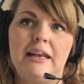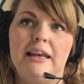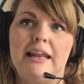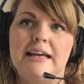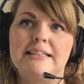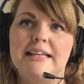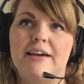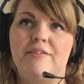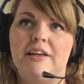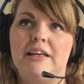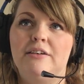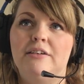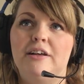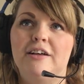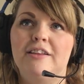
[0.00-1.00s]
Let's have a
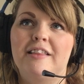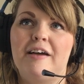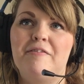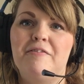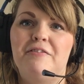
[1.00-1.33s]
little look then.